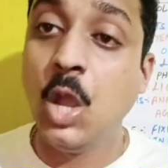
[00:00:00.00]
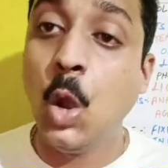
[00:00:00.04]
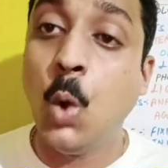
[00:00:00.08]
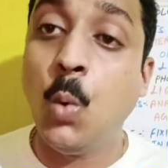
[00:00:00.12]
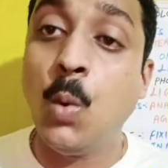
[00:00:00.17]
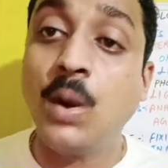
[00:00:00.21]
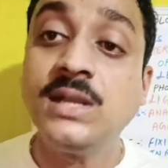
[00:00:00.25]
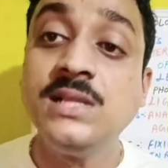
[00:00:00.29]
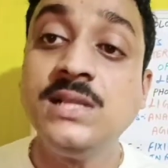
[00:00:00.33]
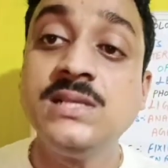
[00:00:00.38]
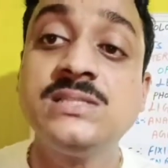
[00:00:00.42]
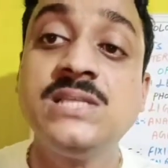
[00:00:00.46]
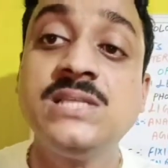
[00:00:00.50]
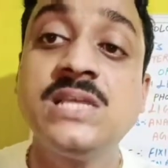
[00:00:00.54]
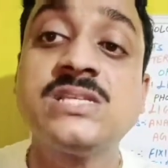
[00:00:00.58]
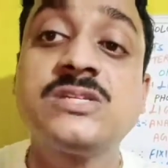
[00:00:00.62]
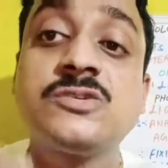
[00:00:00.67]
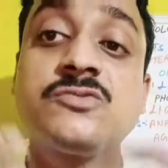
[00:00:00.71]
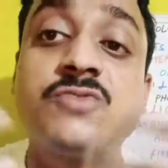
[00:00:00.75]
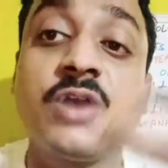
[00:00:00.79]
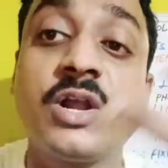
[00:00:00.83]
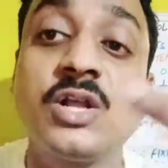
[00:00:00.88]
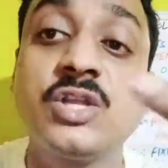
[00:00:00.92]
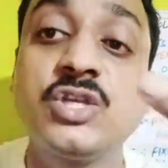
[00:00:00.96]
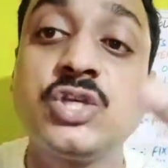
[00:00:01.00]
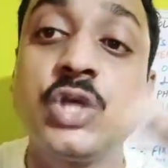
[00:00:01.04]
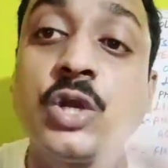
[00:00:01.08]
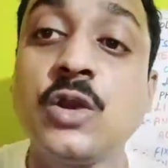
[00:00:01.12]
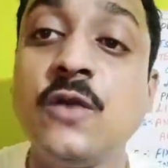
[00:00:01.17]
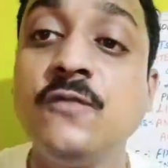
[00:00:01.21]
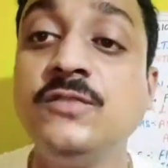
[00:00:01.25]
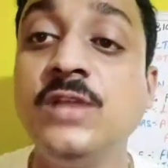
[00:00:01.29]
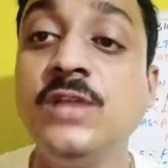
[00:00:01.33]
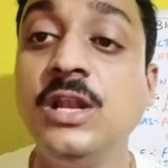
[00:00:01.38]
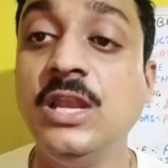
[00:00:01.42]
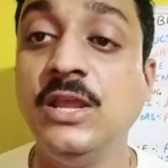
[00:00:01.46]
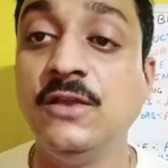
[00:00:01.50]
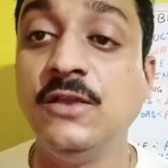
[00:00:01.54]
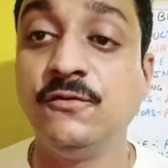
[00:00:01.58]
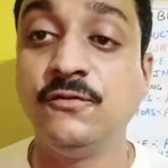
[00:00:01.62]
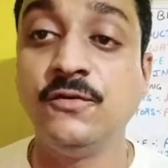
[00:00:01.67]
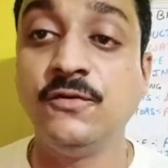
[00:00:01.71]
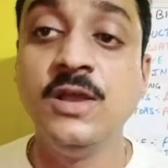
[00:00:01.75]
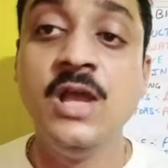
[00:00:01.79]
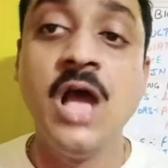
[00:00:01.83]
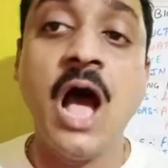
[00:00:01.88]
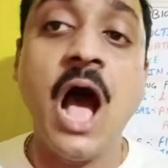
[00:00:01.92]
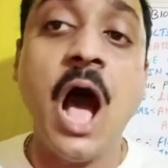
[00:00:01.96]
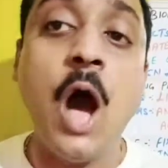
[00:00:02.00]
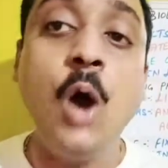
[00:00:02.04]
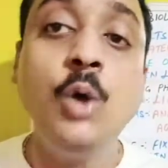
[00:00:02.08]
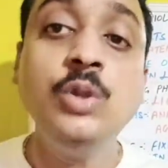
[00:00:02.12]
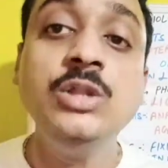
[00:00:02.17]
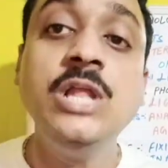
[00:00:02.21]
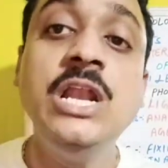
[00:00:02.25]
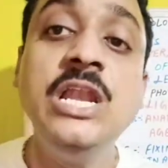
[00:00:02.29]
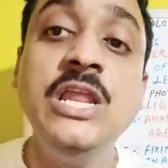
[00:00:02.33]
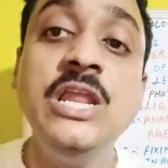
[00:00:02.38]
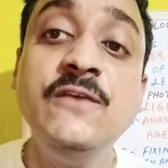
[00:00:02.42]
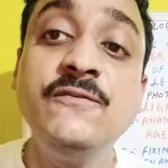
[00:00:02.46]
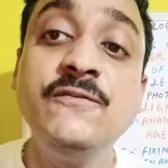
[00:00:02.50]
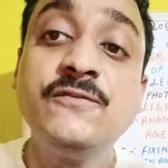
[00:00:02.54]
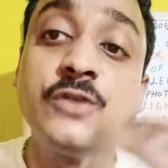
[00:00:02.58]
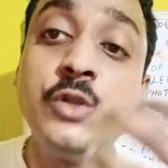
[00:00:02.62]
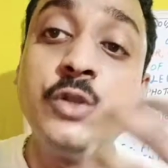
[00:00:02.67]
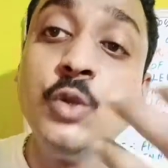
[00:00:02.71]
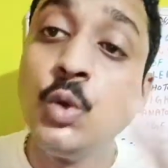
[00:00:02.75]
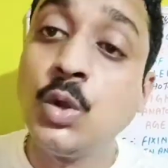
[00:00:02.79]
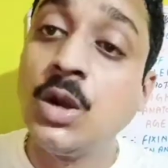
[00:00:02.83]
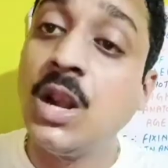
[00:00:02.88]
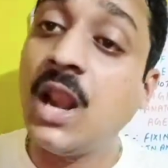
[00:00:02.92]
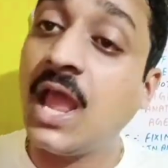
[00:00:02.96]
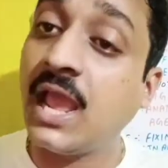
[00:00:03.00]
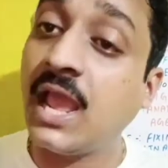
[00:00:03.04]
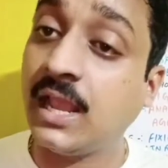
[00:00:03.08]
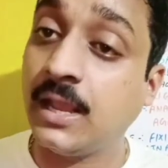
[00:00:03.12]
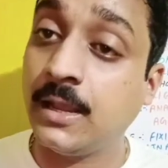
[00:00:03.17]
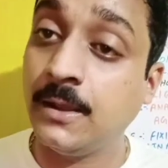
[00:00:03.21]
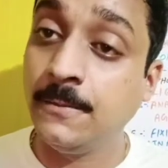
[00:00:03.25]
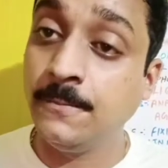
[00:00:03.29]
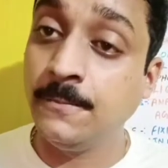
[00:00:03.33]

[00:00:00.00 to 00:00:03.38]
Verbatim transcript: What is the structure of the leaf? How the leaves look like?